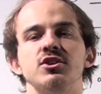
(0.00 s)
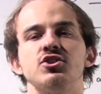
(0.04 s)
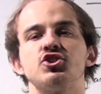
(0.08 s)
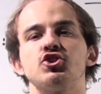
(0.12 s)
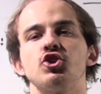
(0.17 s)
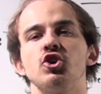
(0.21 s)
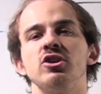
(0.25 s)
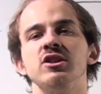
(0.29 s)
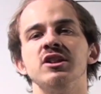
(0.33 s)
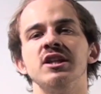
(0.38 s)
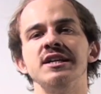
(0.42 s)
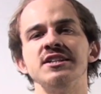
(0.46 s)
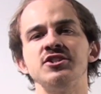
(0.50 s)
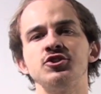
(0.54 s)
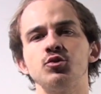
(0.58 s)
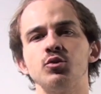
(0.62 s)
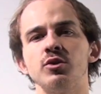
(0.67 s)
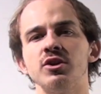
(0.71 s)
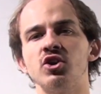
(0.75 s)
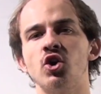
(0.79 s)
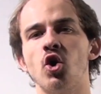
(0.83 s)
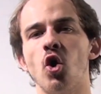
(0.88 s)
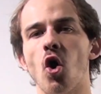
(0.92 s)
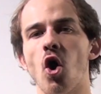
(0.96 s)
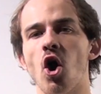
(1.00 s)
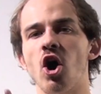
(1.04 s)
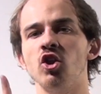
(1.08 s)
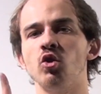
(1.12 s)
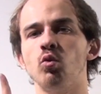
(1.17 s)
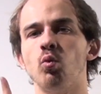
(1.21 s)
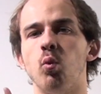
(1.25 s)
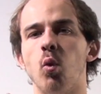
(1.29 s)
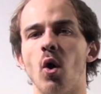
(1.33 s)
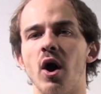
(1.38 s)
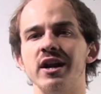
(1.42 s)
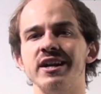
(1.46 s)
So let's
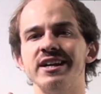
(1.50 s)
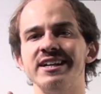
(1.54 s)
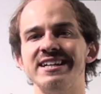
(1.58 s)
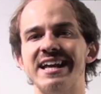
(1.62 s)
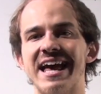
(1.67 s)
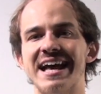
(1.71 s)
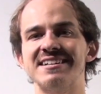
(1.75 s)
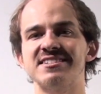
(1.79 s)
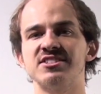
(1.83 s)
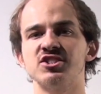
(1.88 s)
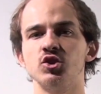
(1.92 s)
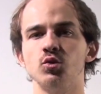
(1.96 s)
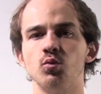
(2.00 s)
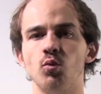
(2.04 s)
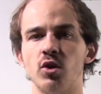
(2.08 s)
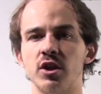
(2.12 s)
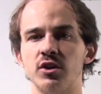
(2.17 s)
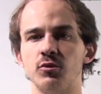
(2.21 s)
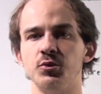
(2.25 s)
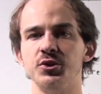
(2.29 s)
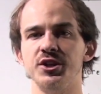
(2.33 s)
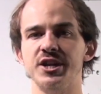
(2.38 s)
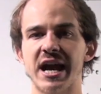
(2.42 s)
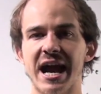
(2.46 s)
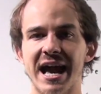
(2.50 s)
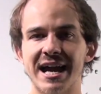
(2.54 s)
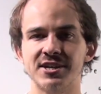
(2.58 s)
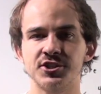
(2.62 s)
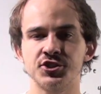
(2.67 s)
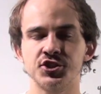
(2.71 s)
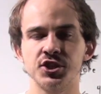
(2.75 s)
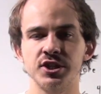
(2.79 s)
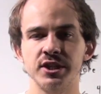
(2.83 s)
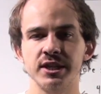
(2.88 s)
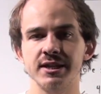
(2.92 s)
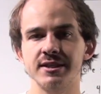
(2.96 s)
recall what an SN1
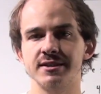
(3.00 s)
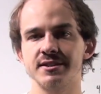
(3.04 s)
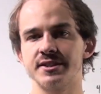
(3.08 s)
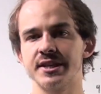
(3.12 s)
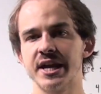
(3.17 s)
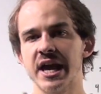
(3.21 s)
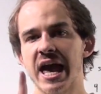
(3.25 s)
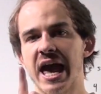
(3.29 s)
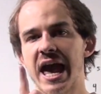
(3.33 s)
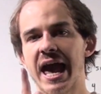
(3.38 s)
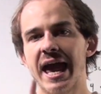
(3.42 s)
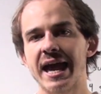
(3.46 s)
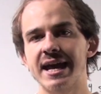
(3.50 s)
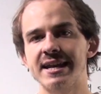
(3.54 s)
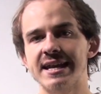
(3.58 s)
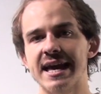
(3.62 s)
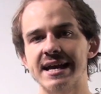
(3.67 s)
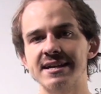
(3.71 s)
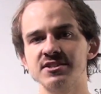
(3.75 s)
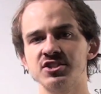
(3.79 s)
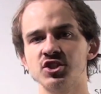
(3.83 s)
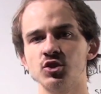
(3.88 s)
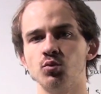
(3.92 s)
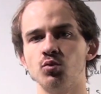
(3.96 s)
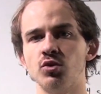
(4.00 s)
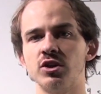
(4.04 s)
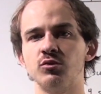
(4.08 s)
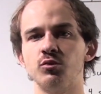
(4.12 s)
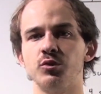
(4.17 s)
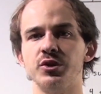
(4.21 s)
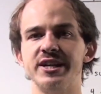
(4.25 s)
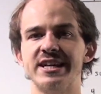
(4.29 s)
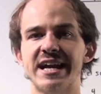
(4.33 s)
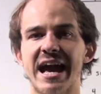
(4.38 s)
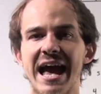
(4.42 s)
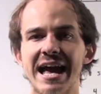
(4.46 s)
reaction is. An
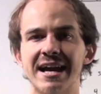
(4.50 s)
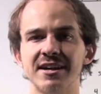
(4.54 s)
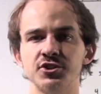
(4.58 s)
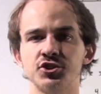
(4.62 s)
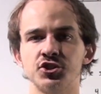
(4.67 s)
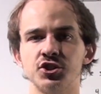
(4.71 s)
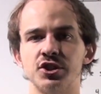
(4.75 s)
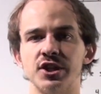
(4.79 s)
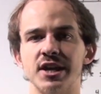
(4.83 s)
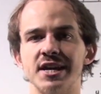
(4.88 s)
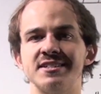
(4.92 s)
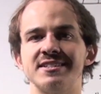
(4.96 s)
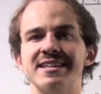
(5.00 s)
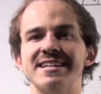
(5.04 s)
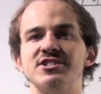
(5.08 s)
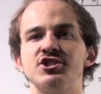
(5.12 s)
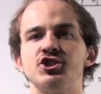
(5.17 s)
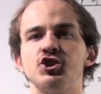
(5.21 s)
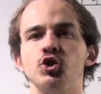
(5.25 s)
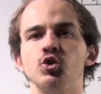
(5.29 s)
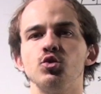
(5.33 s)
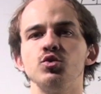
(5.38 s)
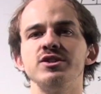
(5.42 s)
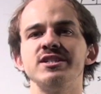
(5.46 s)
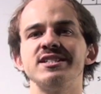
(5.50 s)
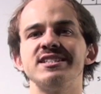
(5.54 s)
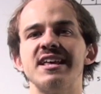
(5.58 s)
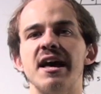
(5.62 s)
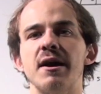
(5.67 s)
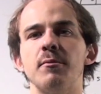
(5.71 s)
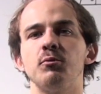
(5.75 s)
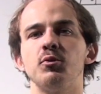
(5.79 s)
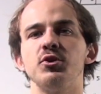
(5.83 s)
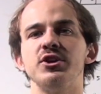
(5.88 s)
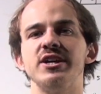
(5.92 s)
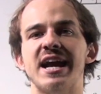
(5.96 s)
SN1 reaction is a
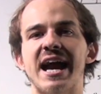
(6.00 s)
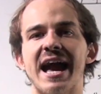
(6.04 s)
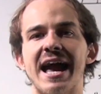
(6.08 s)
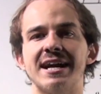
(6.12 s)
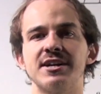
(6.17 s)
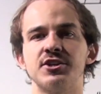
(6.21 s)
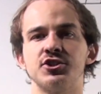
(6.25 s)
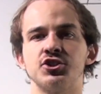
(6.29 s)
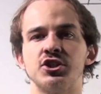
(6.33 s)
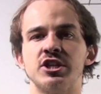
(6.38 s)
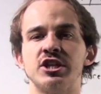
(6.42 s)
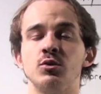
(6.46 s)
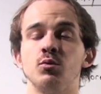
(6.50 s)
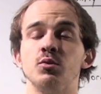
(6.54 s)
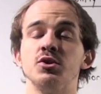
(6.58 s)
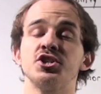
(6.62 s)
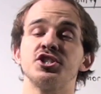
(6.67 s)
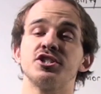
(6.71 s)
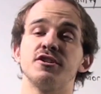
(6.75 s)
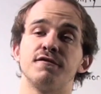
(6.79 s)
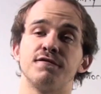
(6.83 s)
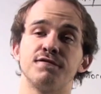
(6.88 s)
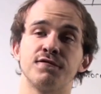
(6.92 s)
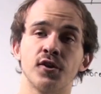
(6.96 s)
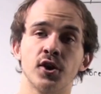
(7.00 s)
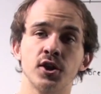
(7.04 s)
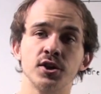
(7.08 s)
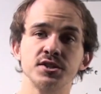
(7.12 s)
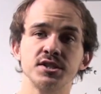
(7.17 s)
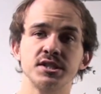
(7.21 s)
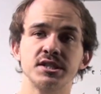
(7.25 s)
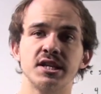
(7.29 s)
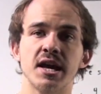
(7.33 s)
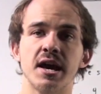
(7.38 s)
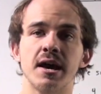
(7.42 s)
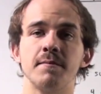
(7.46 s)
two-step reaction in which the
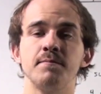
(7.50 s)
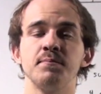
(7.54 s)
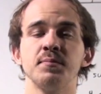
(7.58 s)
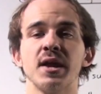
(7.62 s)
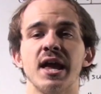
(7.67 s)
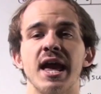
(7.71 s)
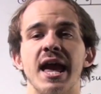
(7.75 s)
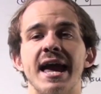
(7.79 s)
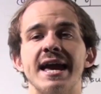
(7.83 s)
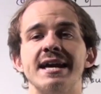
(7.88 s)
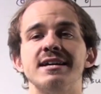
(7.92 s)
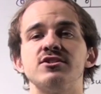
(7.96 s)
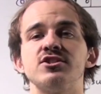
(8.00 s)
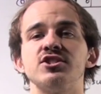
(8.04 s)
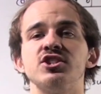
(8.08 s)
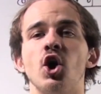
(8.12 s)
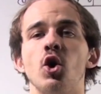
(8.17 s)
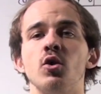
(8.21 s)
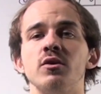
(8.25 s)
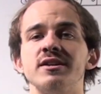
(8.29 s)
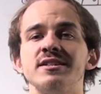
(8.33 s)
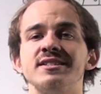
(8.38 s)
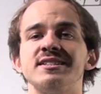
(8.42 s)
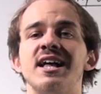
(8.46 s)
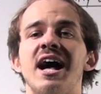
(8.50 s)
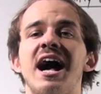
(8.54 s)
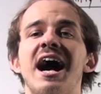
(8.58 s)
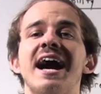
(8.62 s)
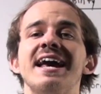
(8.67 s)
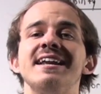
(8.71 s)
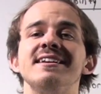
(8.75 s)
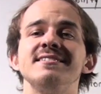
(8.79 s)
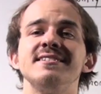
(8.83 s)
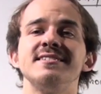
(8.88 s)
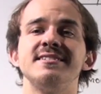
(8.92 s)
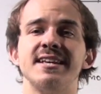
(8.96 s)
first step is known as the
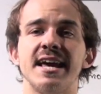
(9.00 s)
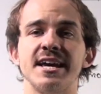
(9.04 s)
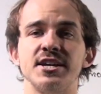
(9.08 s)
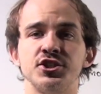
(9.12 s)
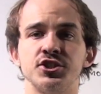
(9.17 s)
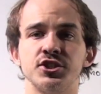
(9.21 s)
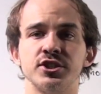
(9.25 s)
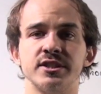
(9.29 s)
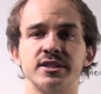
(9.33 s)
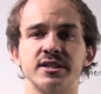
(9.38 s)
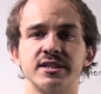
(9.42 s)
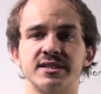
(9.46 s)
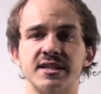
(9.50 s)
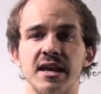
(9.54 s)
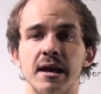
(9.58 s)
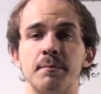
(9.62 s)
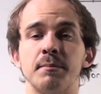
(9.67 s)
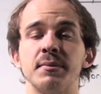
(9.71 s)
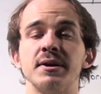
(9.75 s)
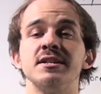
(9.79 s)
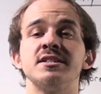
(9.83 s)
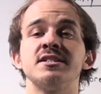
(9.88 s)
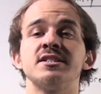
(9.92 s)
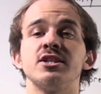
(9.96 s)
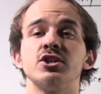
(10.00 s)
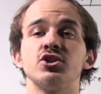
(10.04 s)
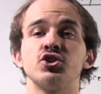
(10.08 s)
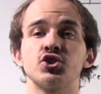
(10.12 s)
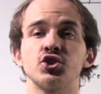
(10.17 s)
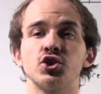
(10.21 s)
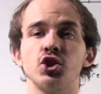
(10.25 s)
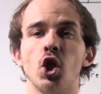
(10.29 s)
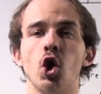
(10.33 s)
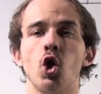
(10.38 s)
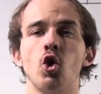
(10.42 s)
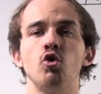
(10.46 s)
ionization step. It's the
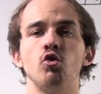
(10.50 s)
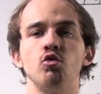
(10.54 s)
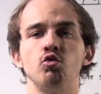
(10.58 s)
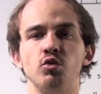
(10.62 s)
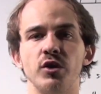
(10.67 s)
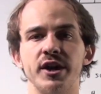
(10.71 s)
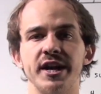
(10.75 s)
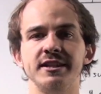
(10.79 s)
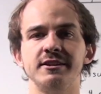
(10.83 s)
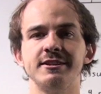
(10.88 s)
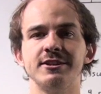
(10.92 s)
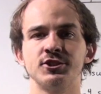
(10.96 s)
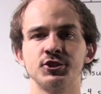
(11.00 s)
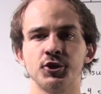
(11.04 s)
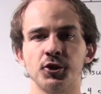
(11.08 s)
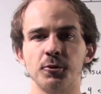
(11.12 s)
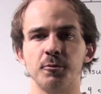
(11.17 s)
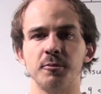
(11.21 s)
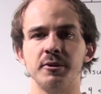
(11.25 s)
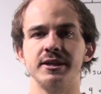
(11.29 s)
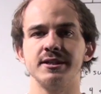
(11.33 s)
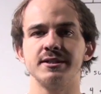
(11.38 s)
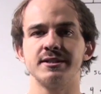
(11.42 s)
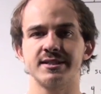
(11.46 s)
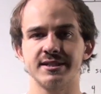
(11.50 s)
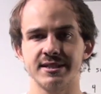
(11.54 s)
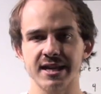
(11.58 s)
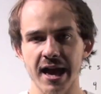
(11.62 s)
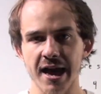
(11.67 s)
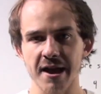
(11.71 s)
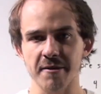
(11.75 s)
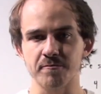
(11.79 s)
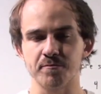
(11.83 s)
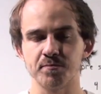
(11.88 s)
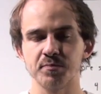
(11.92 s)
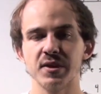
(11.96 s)
slow rate determining
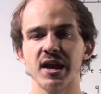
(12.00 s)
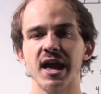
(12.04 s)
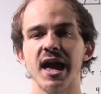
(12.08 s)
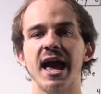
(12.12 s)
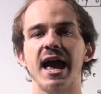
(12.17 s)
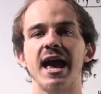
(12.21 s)
step.